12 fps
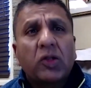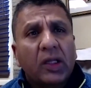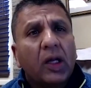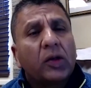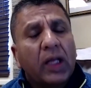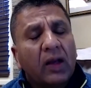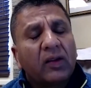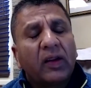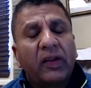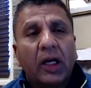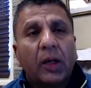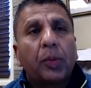of the hotels at
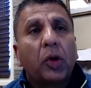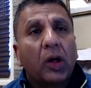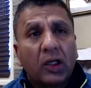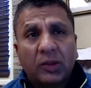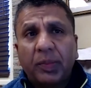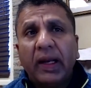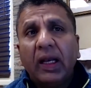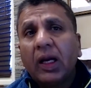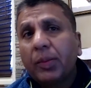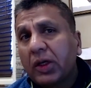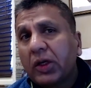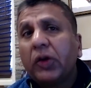the airport are spending
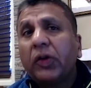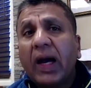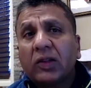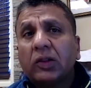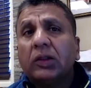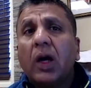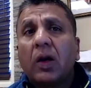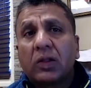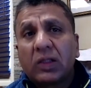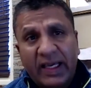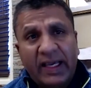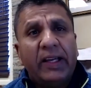up to
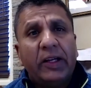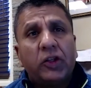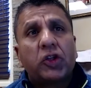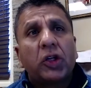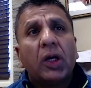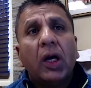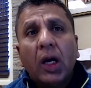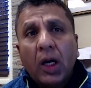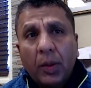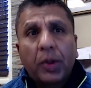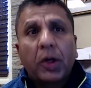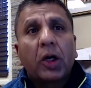$2,000 each
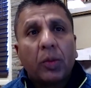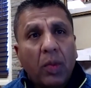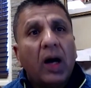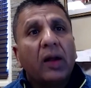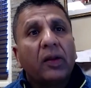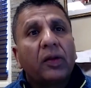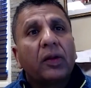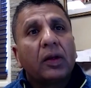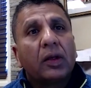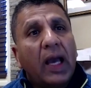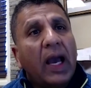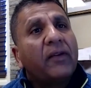per month
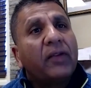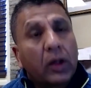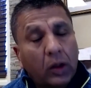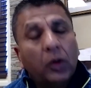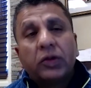to have their own